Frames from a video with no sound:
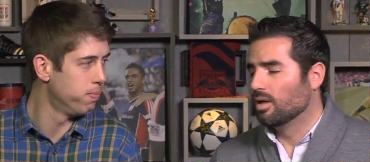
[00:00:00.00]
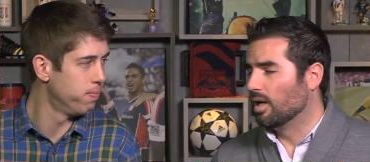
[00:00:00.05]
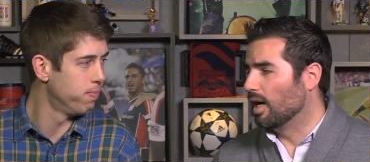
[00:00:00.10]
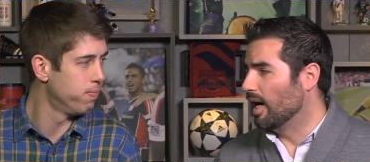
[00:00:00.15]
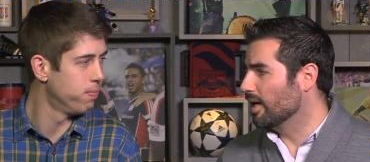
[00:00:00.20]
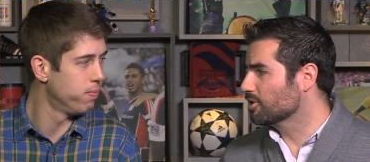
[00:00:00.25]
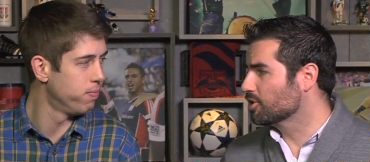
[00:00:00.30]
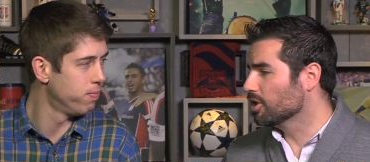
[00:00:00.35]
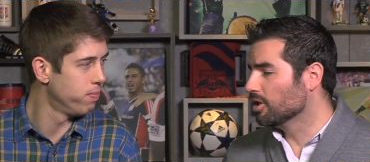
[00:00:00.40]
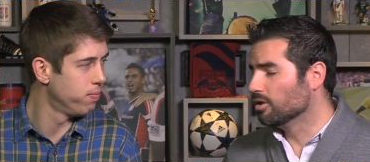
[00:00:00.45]

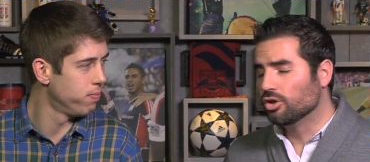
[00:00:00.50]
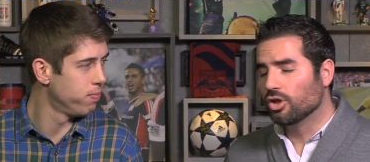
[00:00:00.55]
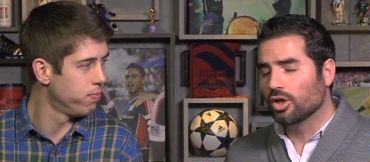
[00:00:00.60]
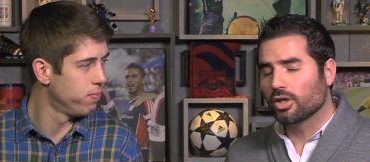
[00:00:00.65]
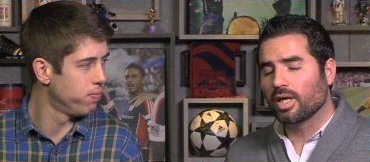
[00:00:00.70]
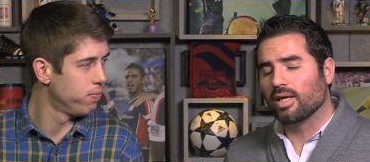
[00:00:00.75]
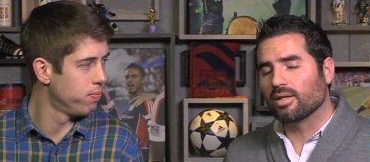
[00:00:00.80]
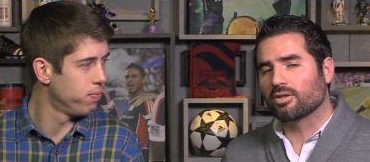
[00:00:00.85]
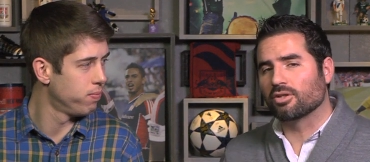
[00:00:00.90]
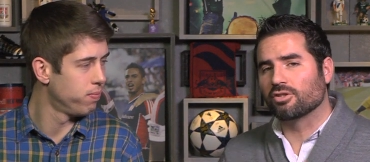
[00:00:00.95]
Speaker 1: Actually,
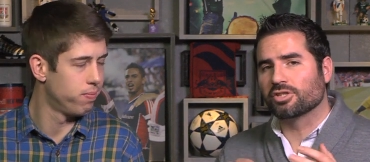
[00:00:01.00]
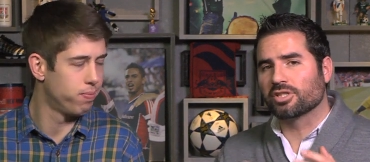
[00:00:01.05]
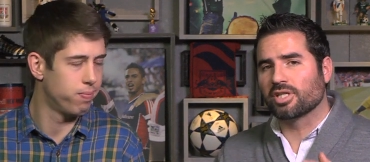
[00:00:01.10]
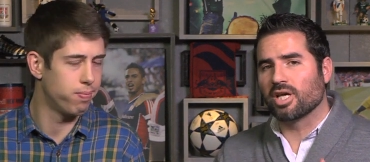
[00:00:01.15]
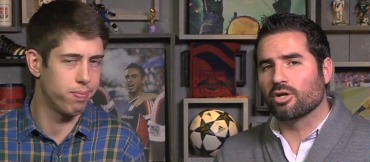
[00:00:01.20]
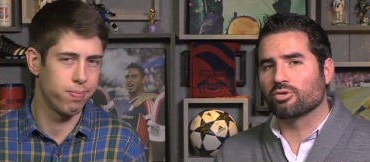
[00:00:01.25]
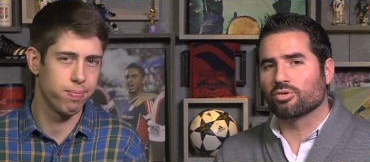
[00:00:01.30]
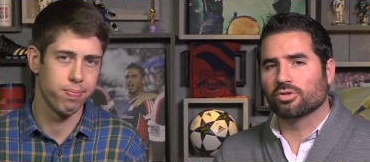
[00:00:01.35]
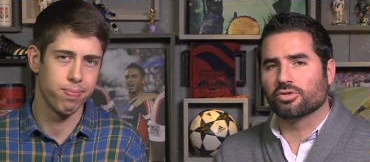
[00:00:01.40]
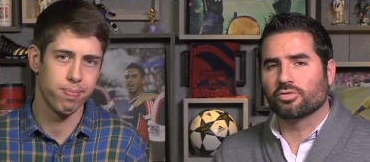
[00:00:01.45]
looking at their
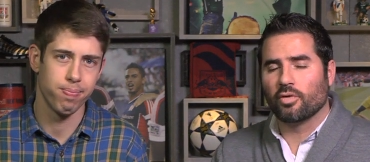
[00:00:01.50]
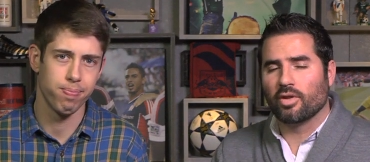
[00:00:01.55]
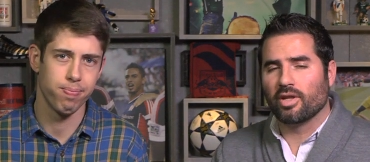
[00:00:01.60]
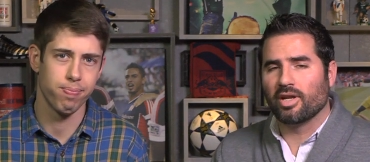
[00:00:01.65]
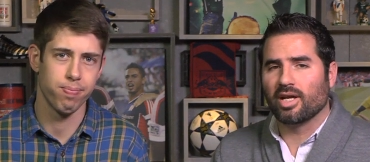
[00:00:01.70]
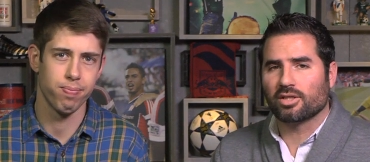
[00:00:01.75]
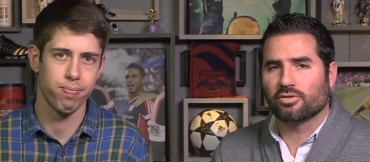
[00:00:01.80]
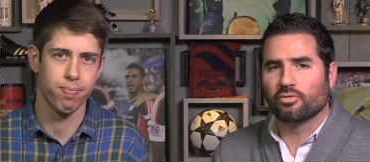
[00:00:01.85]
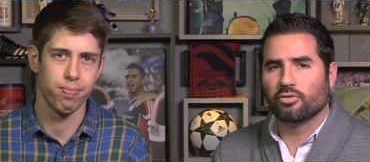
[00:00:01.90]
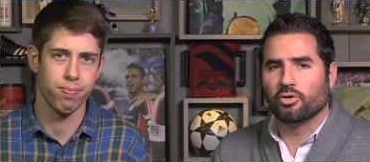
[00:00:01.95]
schedules for the
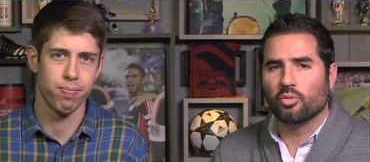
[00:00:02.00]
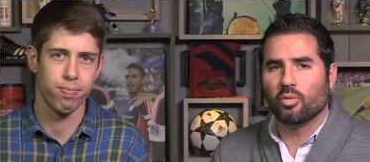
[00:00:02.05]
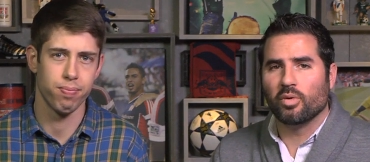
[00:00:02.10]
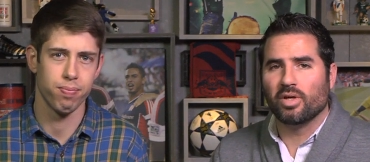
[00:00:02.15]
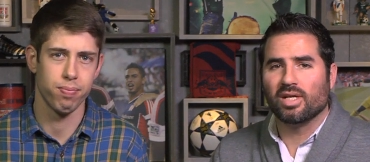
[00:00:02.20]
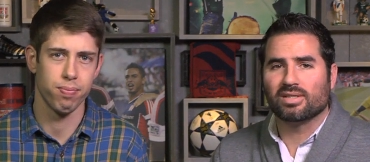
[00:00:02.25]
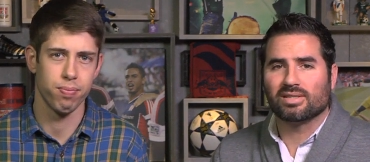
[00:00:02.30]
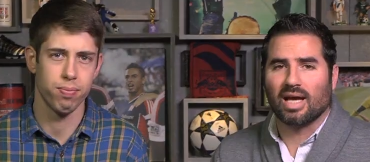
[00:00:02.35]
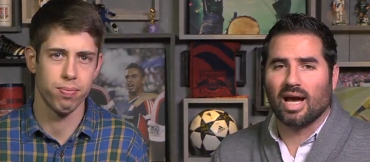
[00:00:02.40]
next few weeks,